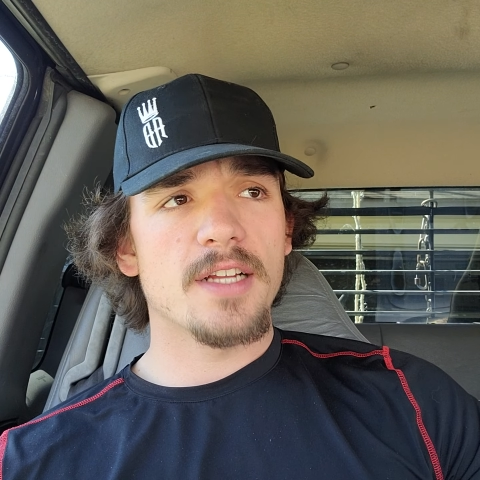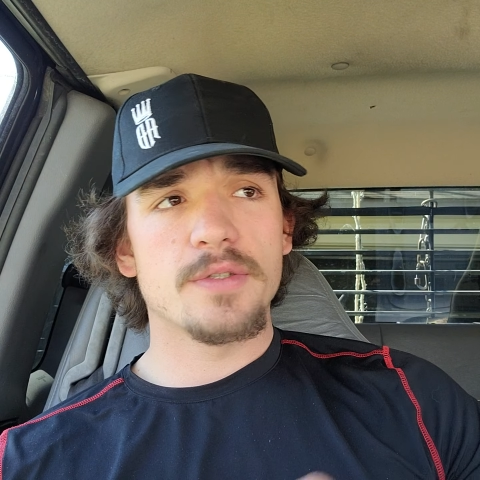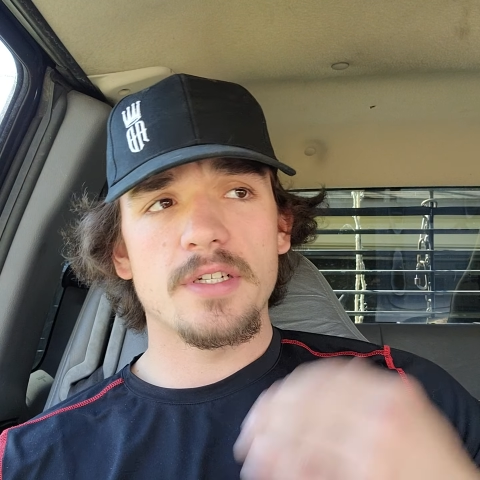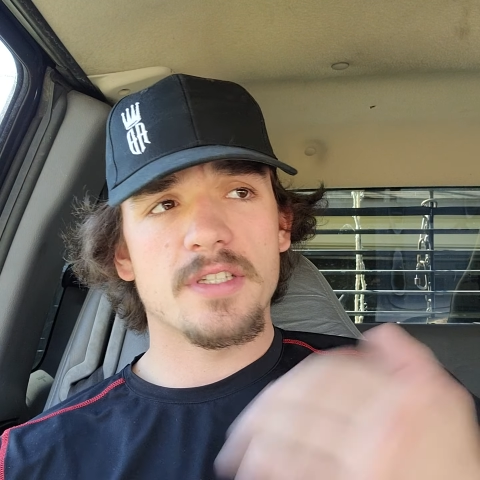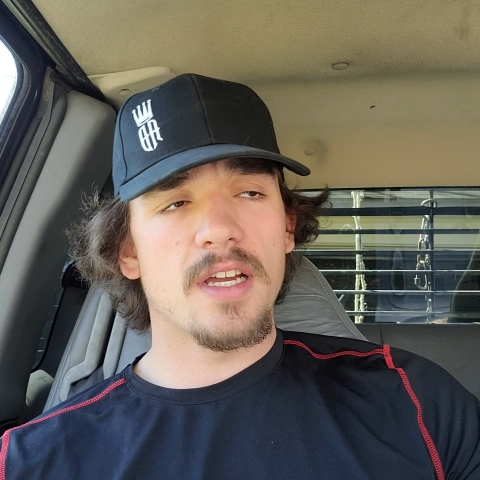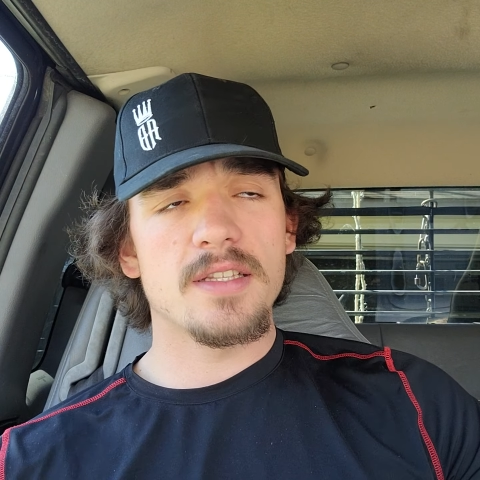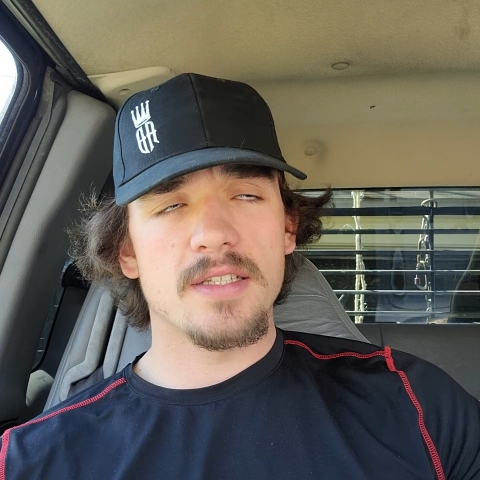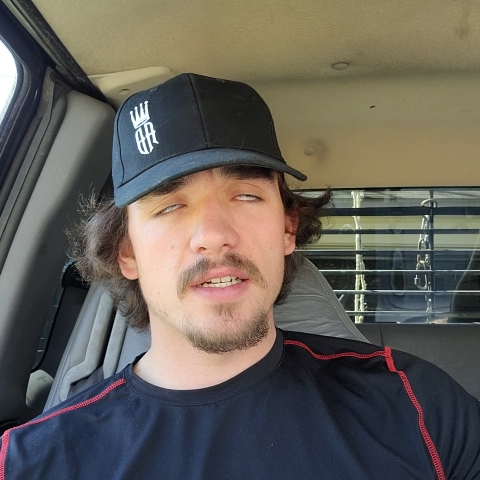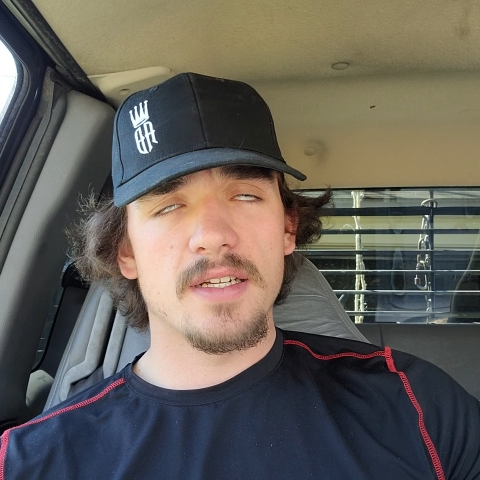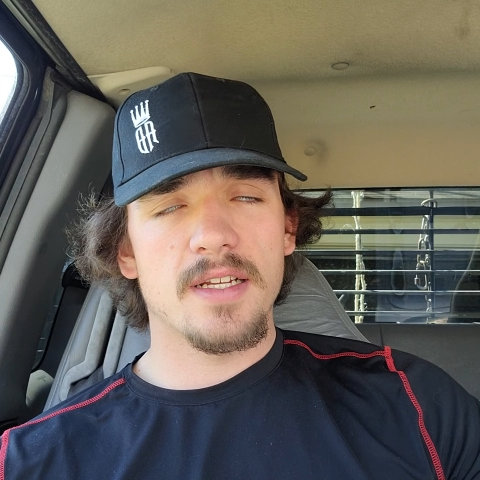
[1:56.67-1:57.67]
So I just cut
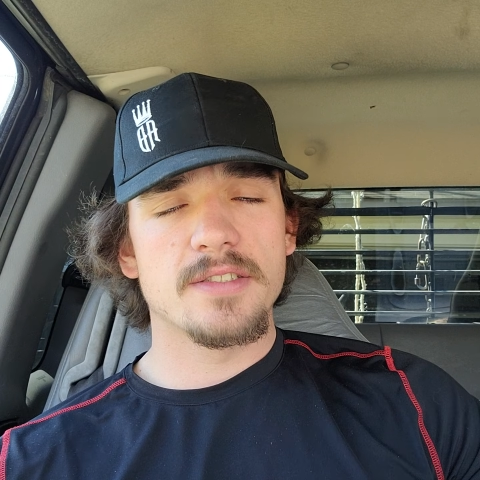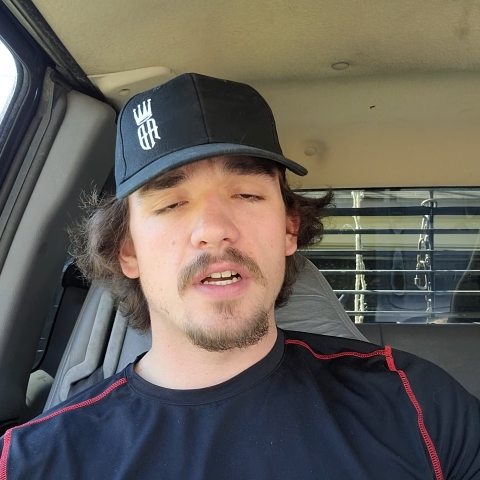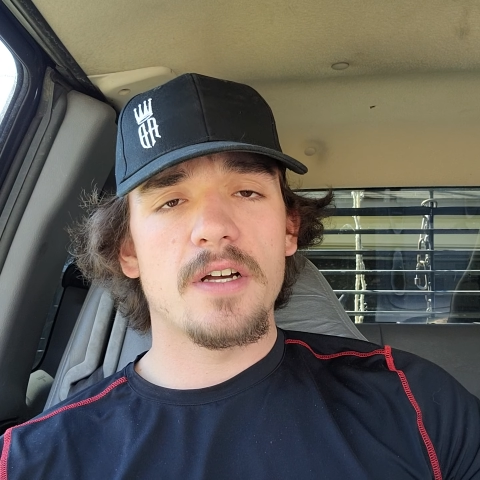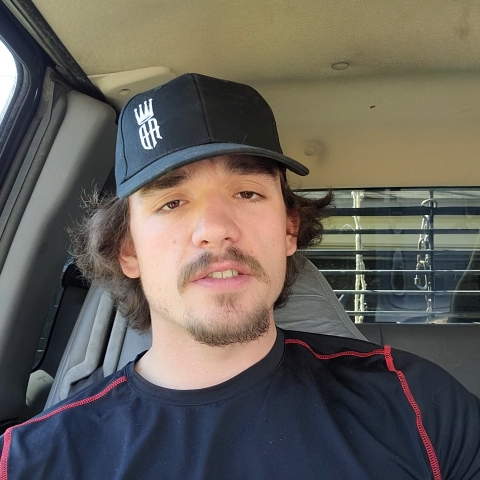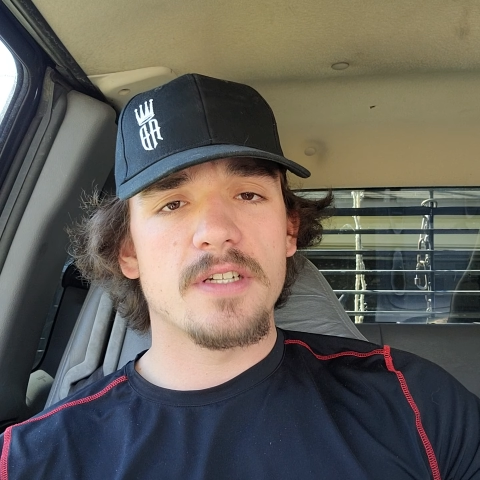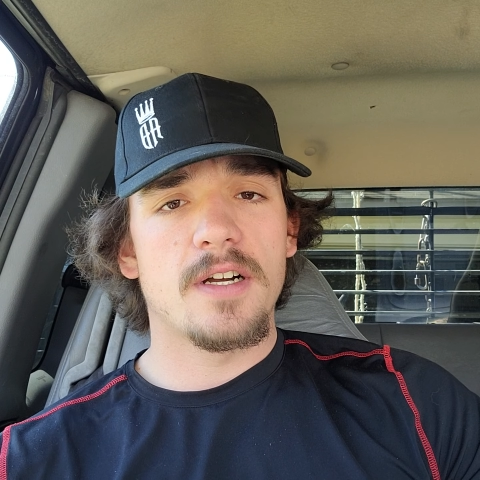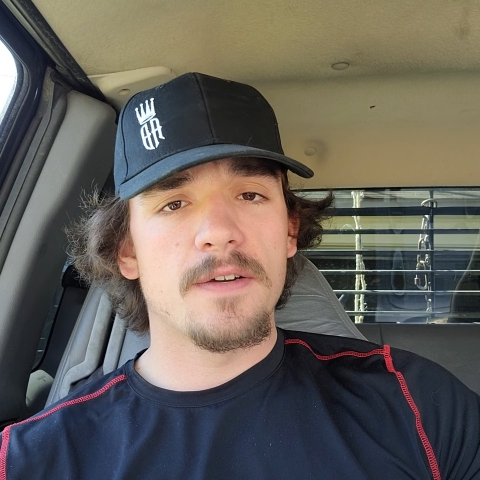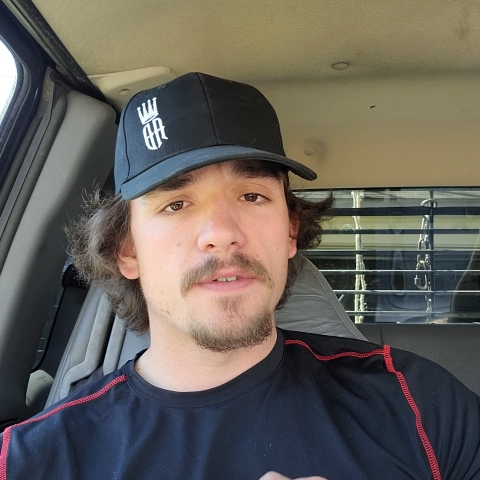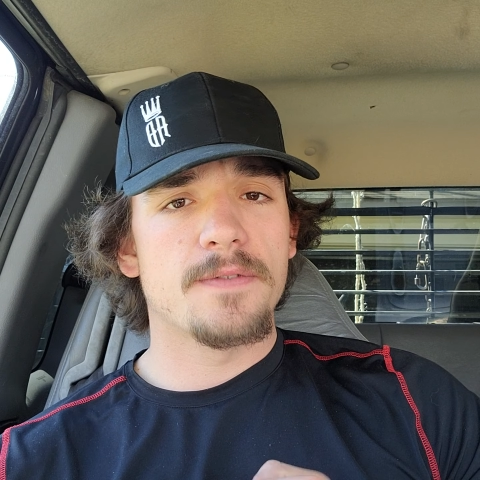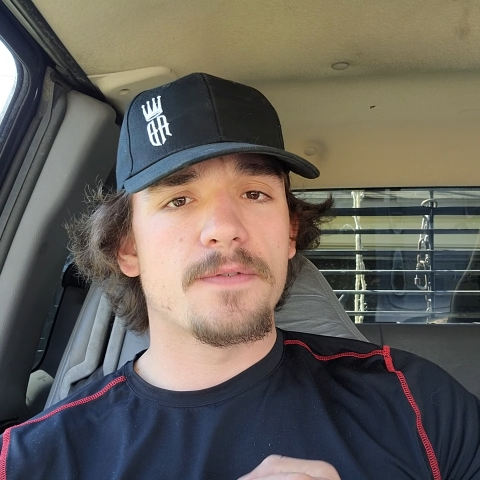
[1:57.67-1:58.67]
the exhaust
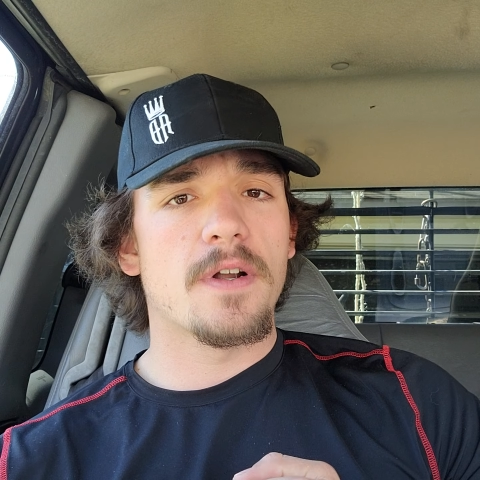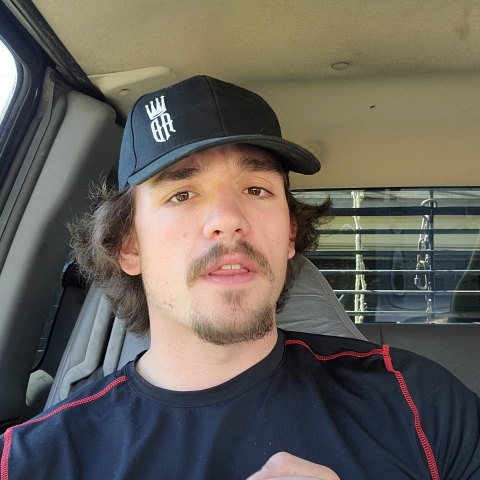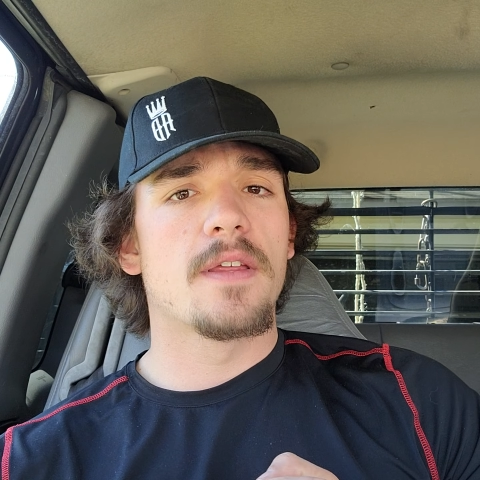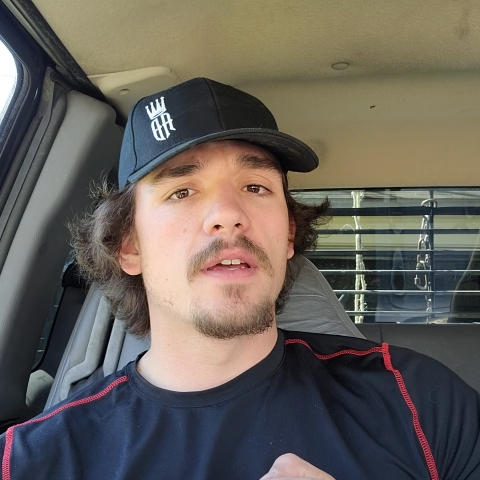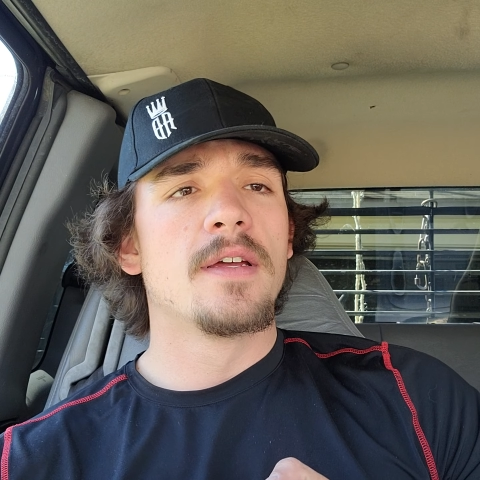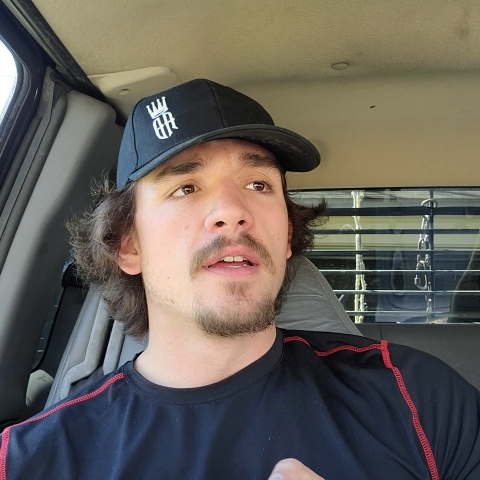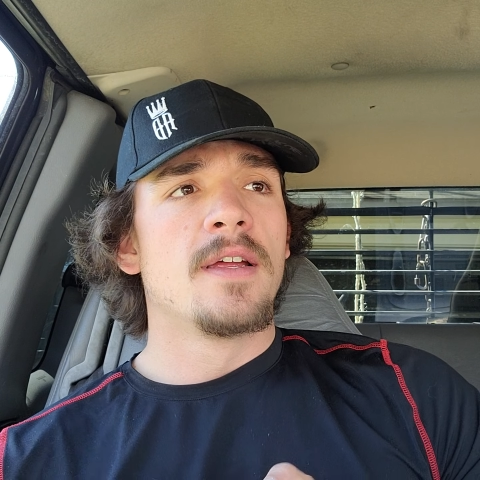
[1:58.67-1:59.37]
off in front of the